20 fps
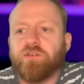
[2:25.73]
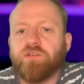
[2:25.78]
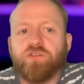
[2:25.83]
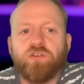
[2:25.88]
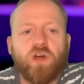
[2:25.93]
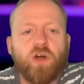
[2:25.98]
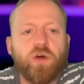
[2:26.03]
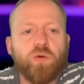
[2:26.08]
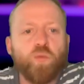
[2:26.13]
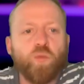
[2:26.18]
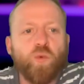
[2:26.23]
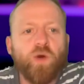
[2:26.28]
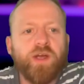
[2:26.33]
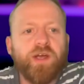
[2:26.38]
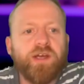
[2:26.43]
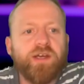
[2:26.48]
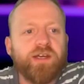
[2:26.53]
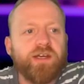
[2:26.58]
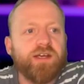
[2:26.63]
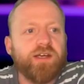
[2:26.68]
so
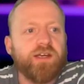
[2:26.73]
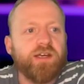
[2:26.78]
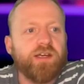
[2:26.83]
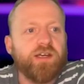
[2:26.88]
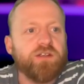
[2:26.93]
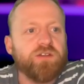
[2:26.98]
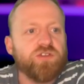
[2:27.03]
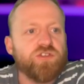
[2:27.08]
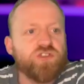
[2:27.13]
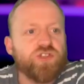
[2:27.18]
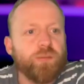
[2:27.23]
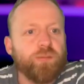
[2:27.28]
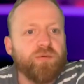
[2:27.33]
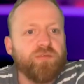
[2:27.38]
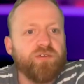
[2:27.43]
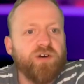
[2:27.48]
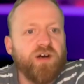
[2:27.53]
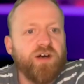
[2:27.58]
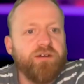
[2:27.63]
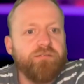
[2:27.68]
we're in
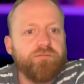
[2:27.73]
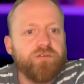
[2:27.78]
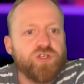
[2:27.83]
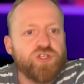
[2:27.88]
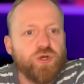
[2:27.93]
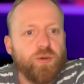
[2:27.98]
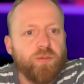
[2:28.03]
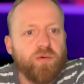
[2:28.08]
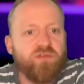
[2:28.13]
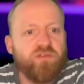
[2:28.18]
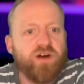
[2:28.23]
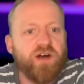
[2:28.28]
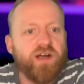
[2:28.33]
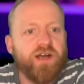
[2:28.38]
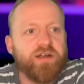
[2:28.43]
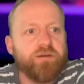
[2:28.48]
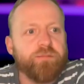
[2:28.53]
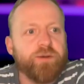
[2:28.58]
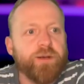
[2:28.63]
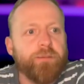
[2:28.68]
Shopify for
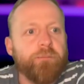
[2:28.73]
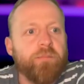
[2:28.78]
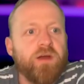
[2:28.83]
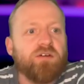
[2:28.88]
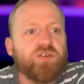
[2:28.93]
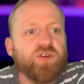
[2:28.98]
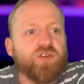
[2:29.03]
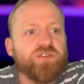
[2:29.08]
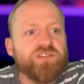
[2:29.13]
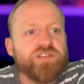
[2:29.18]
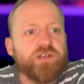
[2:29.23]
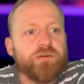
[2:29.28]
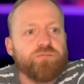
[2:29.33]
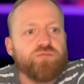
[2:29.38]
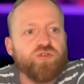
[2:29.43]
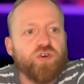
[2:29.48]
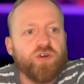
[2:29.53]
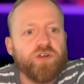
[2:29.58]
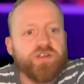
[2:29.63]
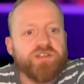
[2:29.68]
Shopify admin. I've gone to the
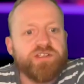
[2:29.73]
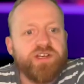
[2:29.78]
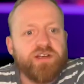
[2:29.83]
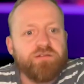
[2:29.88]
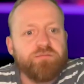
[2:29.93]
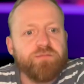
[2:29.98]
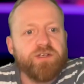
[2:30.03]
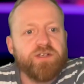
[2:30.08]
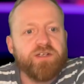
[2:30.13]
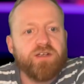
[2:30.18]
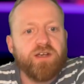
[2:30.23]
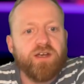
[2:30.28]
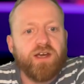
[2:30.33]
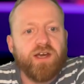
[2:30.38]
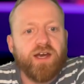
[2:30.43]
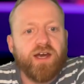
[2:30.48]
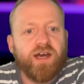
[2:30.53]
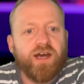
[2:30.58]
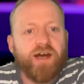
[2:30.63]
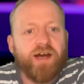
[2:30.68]
product admin
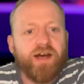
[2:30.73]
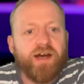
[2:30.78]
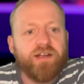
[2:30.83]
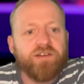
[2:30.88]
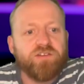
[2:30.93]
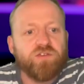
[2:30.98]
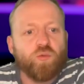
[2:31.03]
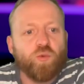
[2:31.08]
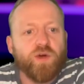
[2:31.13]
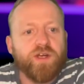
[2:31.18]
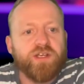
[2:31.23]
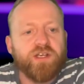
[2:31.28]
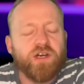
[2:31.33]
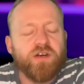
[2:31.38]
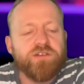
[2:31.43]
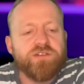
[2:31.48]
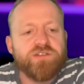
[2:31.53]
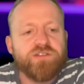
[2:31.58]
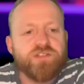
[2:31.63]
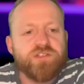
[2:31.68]
and we're
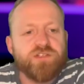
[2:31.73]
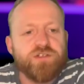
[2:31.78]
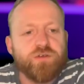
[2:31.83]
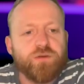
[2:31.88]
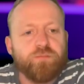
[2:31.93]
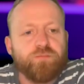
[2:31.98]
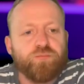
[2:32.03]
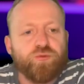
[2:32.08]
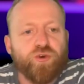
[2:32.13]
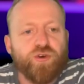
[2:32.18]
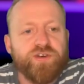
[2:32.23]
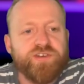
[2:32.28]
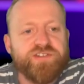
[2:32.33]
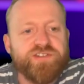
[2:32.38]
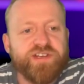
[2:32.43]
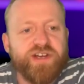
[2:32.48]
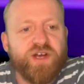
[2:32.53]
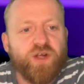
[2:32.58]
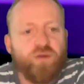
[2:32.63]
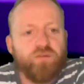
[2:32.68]
going to
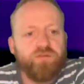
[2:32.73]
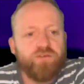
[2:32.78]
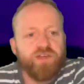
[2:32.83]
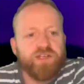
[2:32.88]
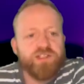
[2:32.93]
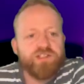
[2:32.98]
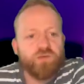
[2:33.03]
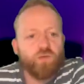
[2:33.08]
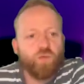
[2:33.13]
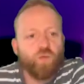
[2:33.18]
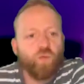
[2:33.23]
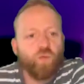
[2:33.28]
pre-sell this